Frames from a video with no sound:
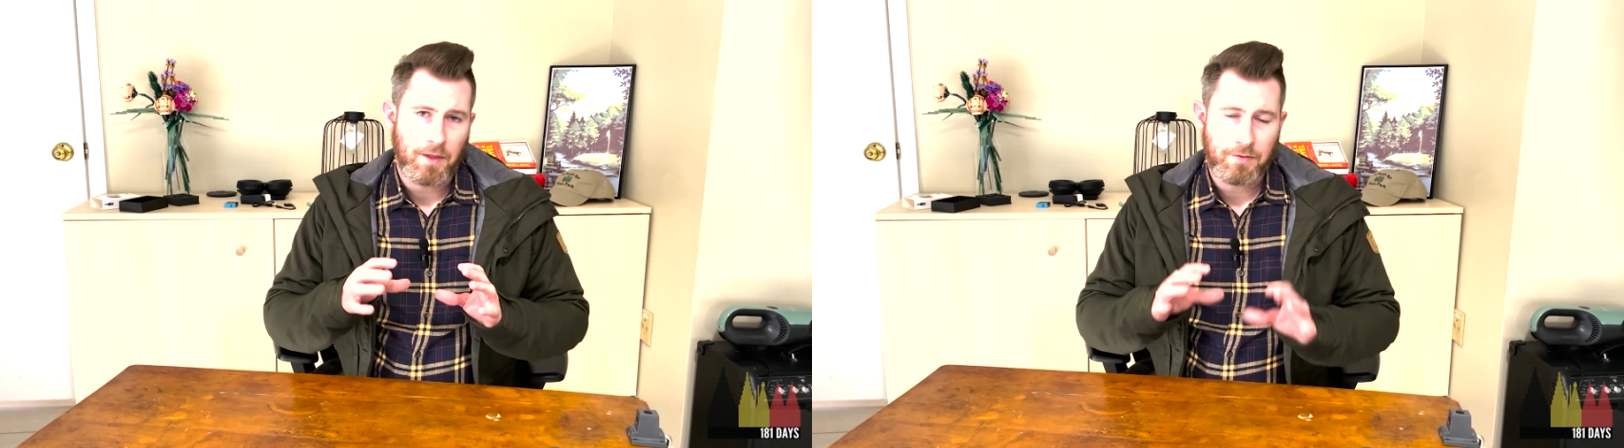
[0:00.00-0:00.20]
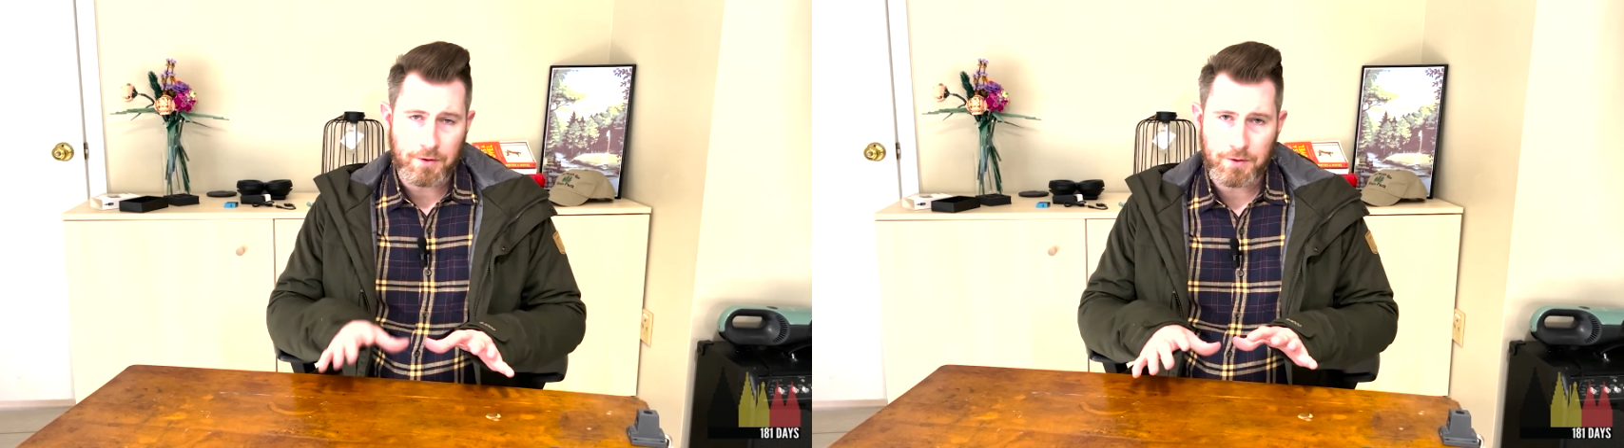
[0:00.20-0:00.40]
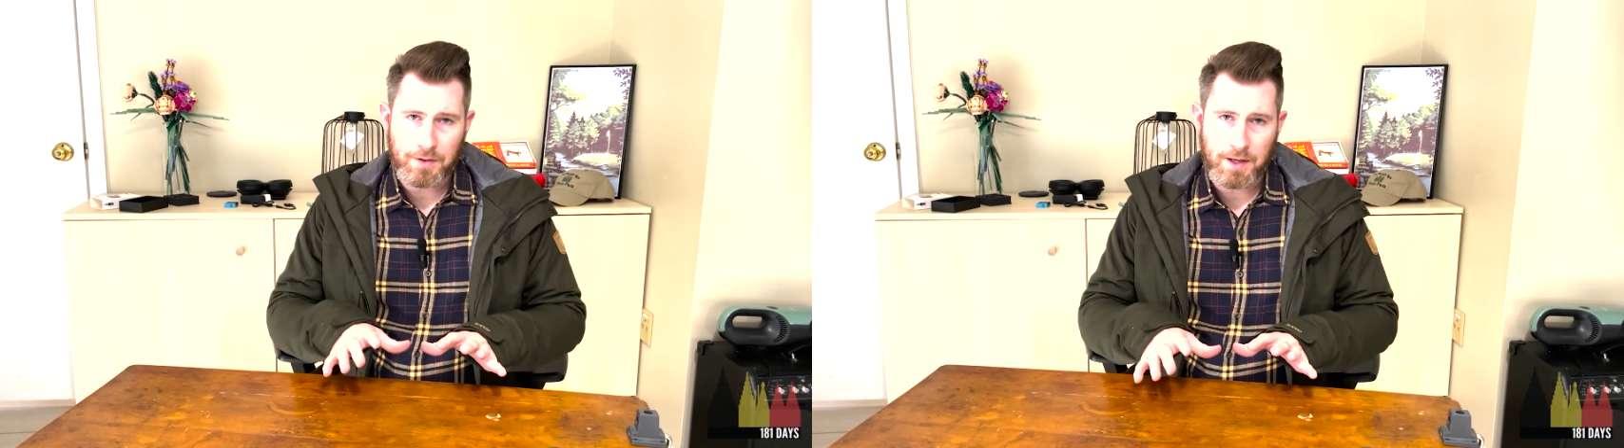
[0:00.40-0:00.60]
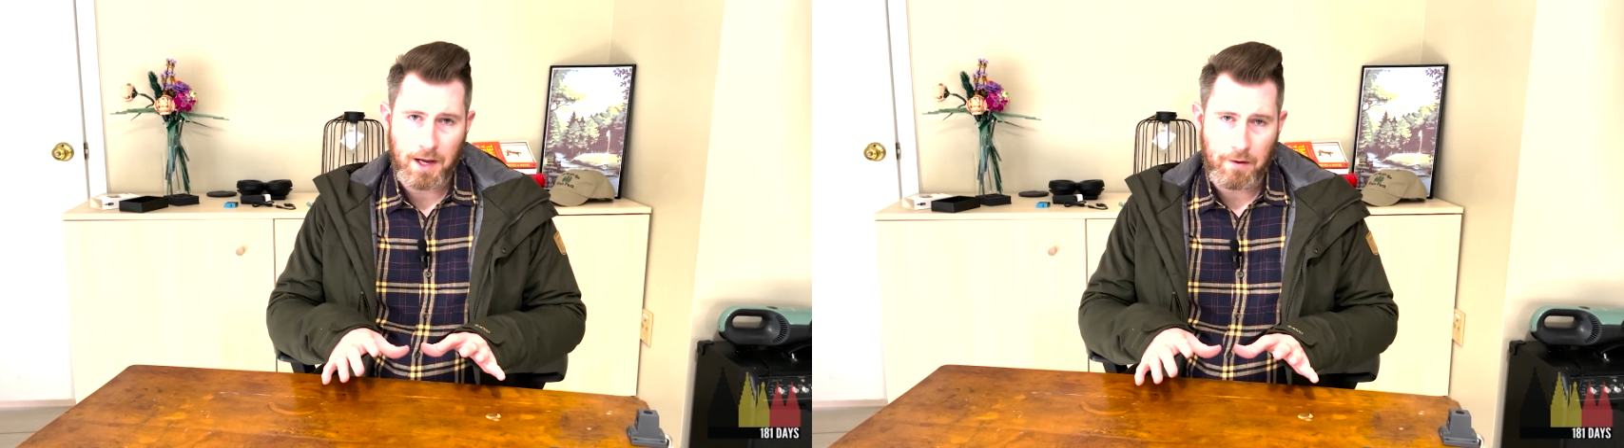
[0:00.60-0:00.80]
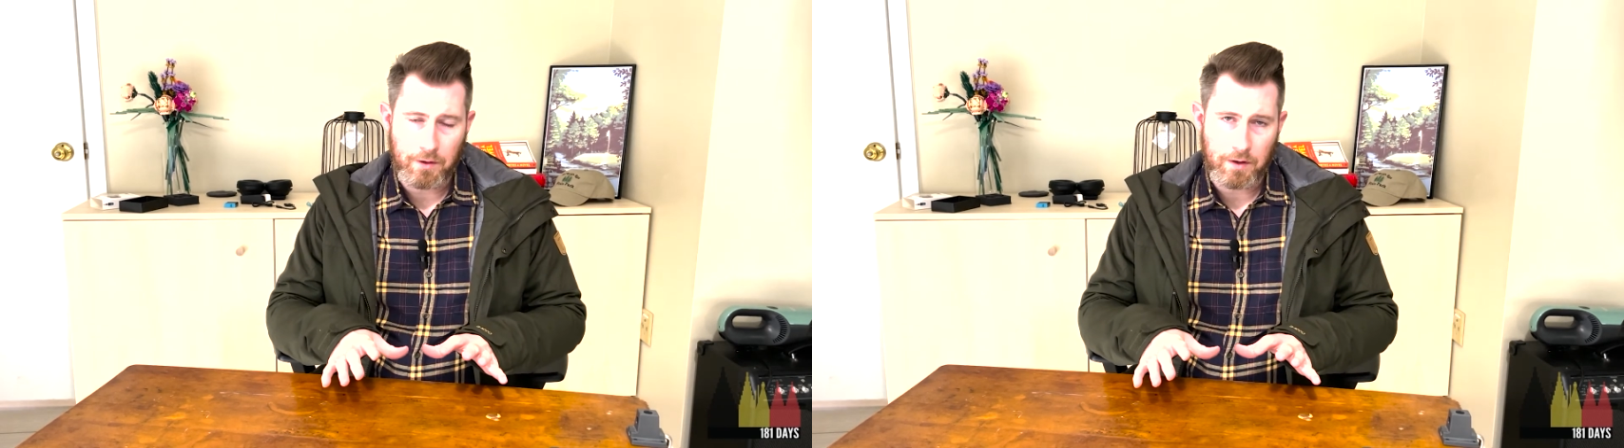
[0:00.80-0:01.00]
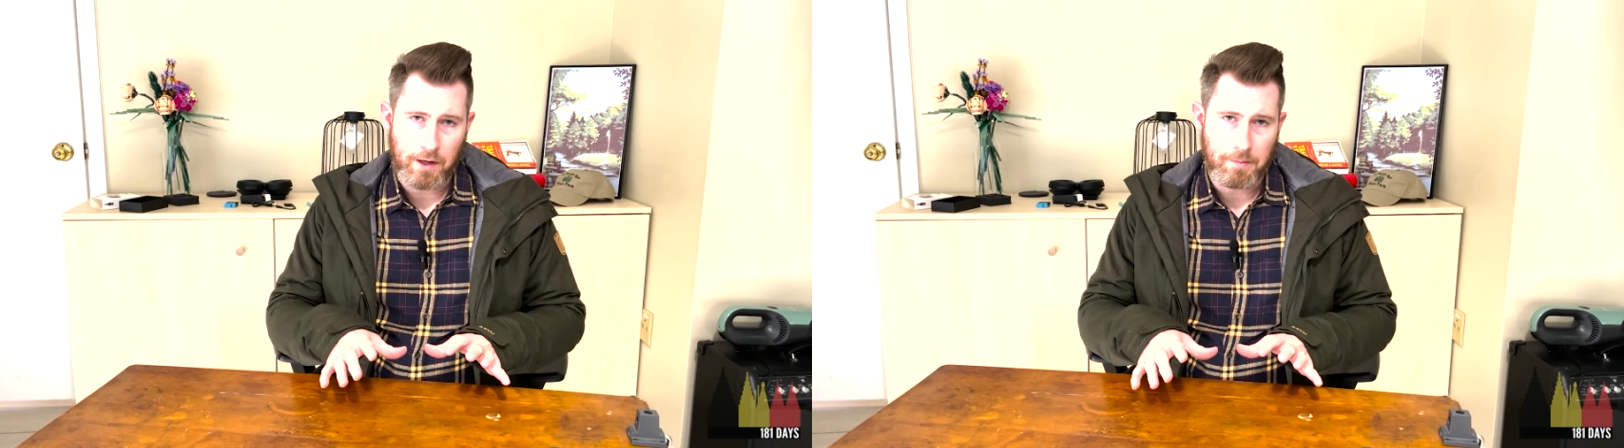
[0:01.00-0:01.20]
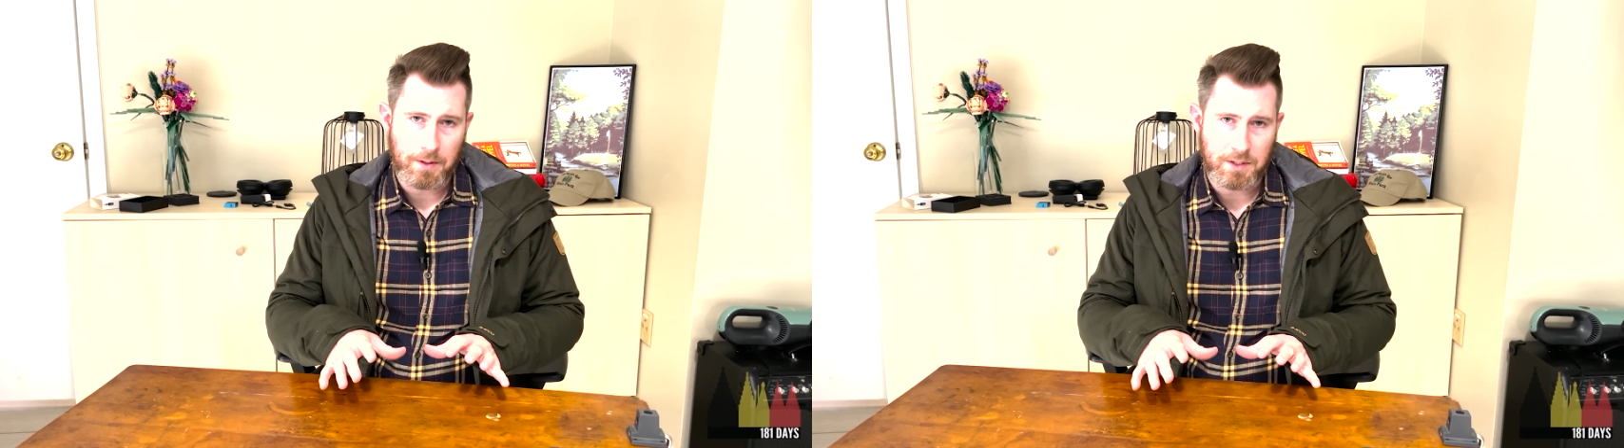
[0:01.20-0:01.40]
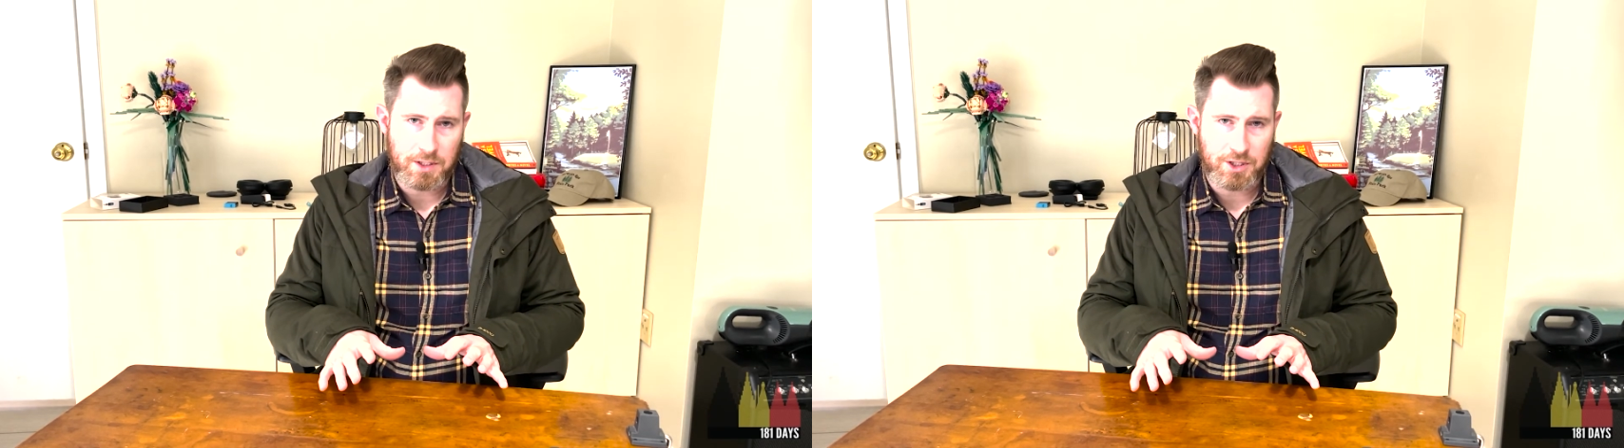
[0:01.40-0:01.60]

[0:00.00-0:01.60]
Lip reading: the third thing I really like about this